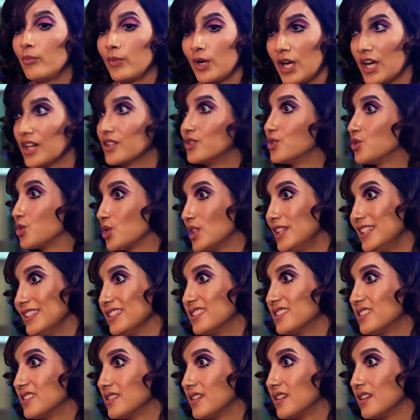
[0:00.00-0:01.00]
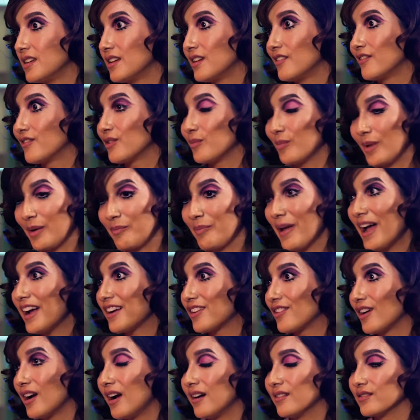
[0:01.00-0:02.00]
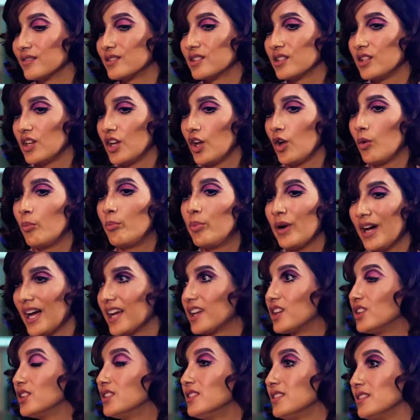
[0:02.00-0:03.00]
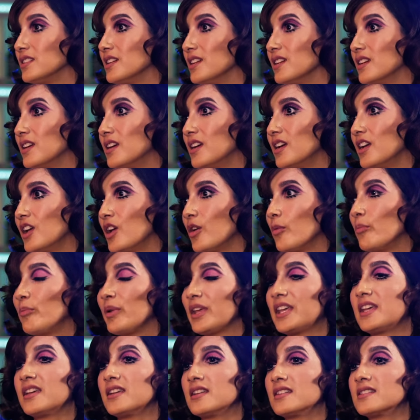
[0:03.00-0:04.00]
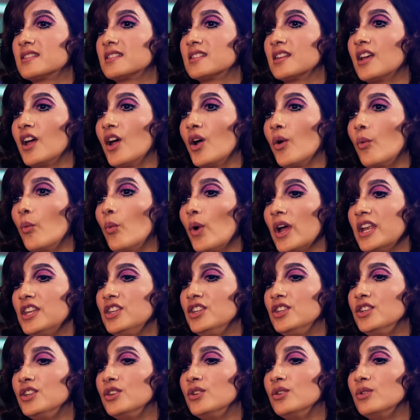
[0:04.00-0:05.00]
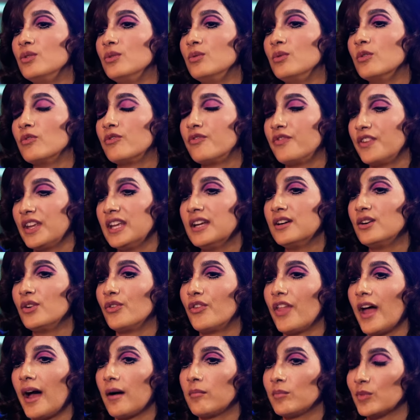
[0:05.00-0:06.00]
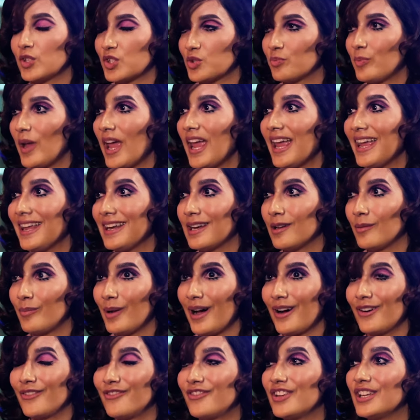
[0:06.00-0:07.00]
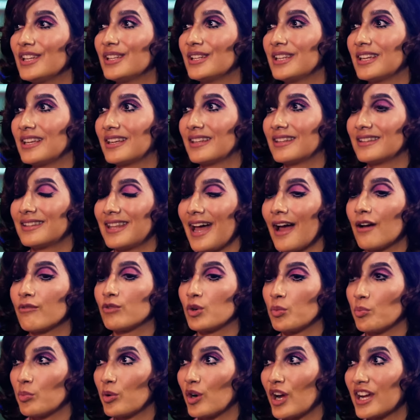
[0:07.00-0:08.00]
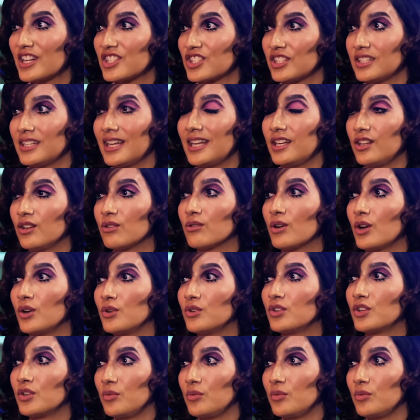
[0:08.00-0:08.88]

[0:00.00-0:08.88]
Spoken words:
Countries, for my background. But I couldn't. Because when you feel that much pain about feeling that repression in your own